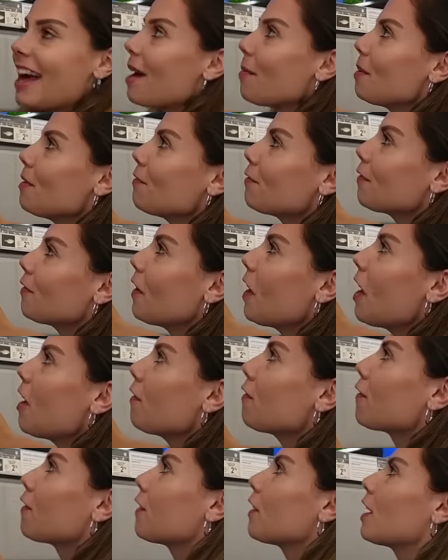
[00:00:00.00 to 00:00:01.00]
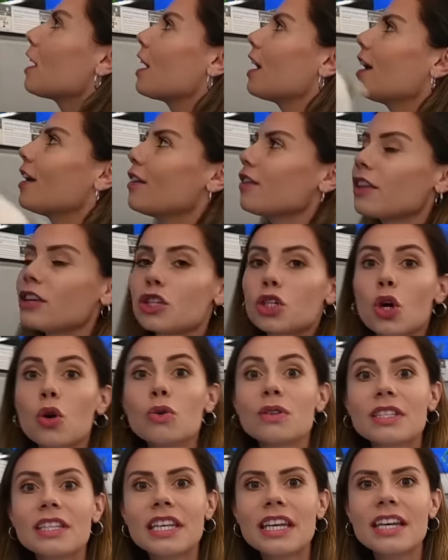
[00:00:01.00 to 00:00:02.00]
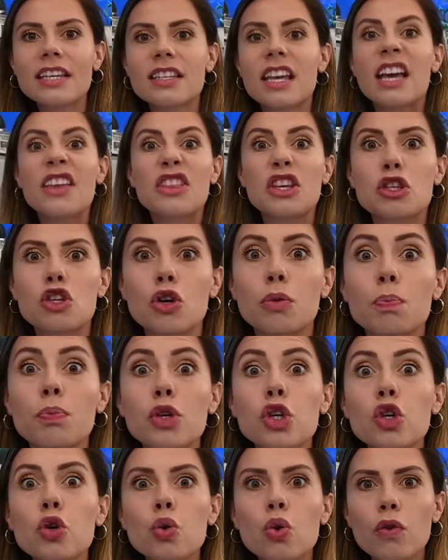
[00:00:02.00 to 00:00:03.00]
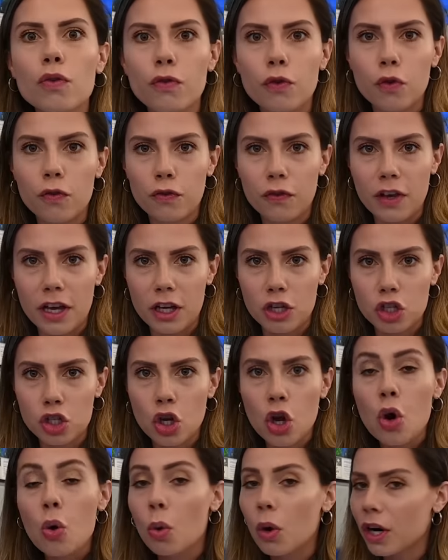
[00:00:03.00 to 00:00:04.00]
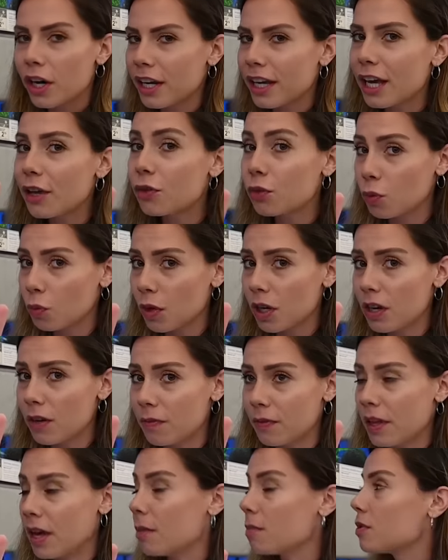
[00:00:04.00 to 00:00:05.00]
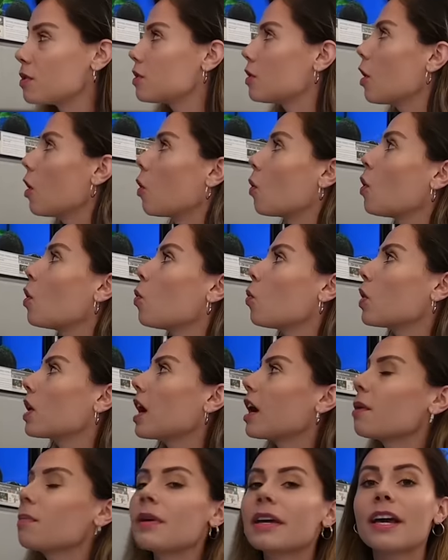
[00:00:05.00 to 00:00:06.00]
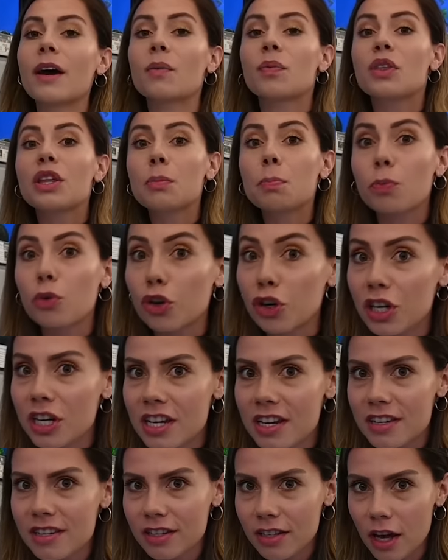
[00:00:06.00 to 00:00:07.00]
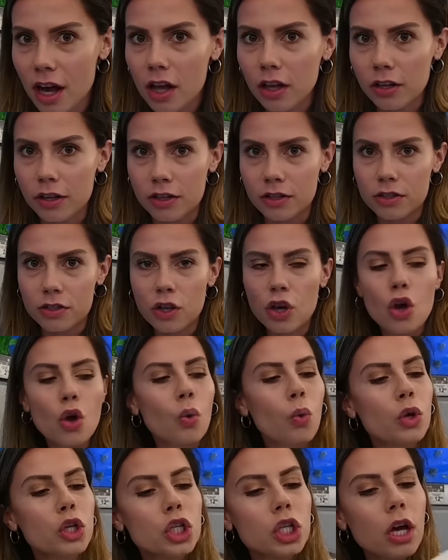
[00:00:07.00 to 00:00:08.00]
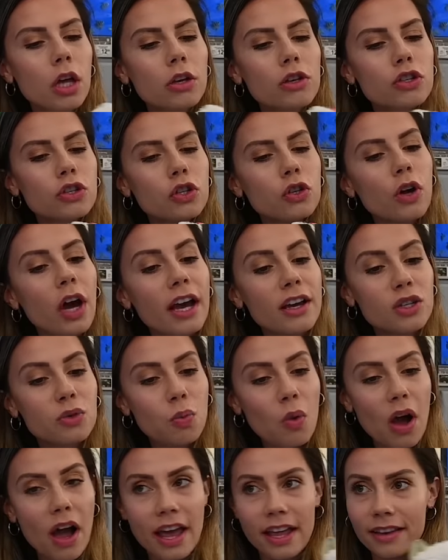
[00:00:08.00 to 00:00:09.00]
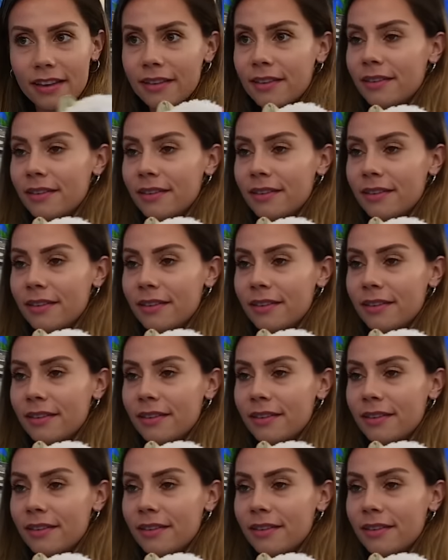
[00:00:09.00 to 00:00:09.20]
Llama and Fluff. They chose these. These are beautiful fish. We're gonna get three of them, so we gotta pick out the prettiest colors. Which colors do you guys want?